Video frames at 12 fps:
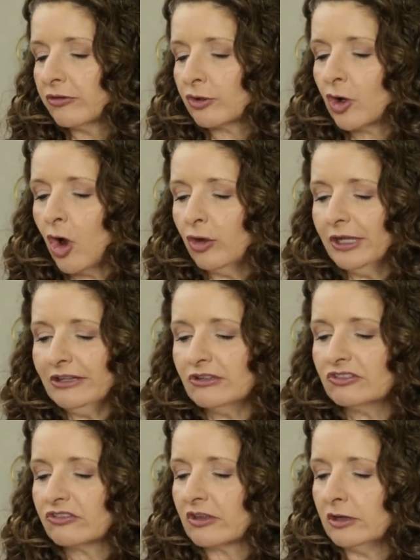They're calling
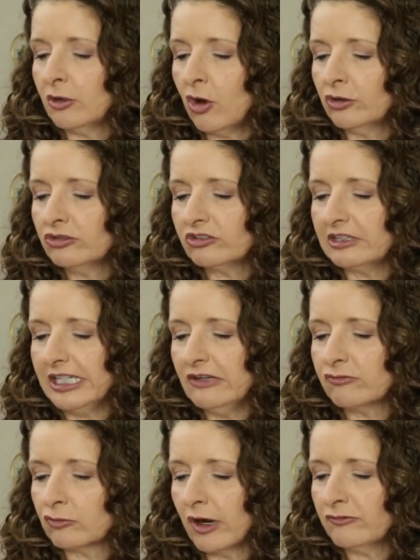this the long
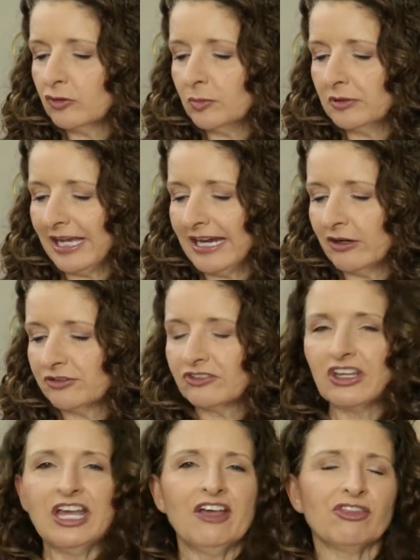sleeve ruffle blouse.